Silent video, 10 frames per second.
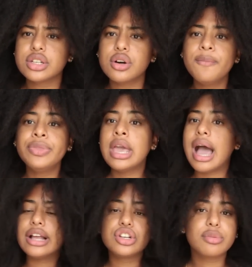ago,
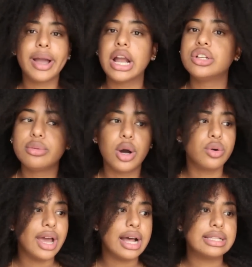I took my hair into my
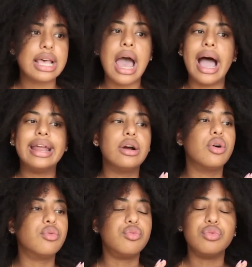own hands.
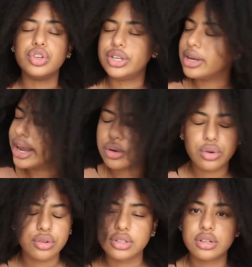I don't go
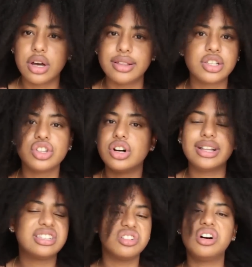to the salon.
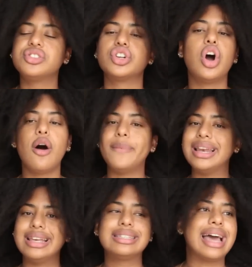Salons are not on my
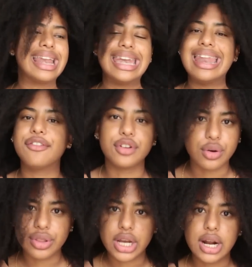list. I never
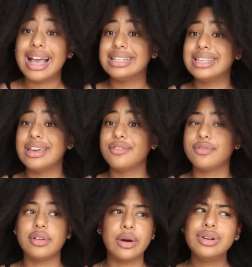go there. I
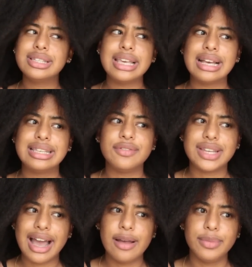wouldn't say I save
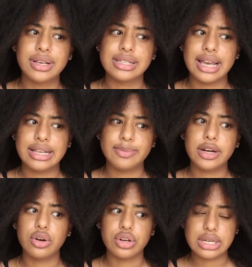time, because I spend
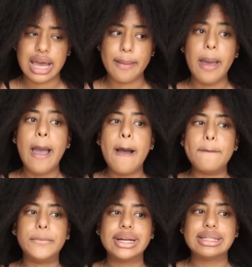a lot of time,
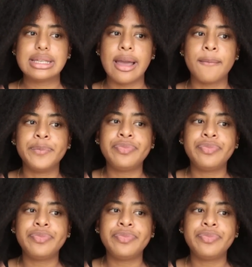but it's like,